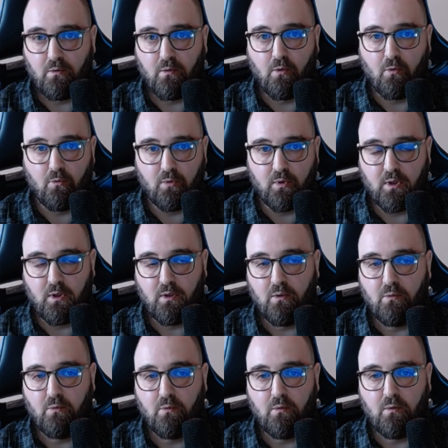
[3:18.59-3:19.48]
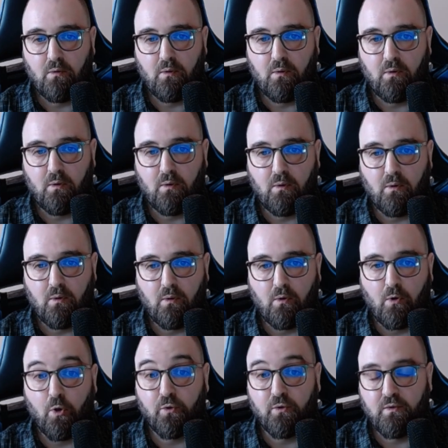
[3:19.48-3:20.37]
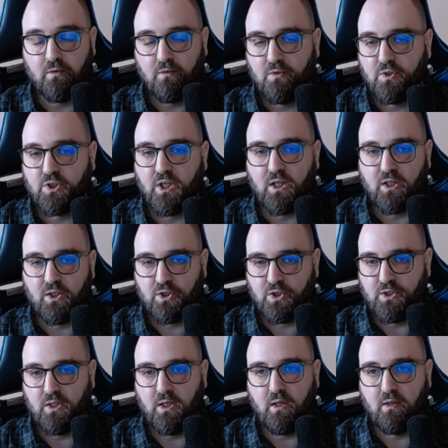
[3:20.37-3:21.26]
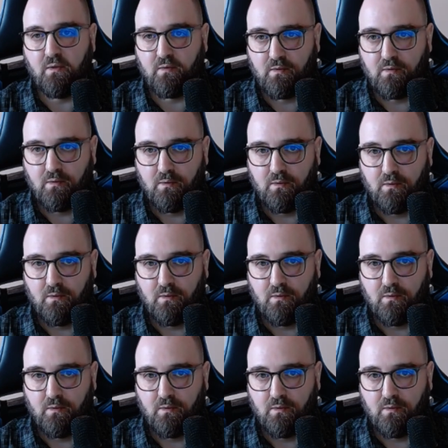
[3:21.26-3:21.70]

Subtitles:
only on changed data.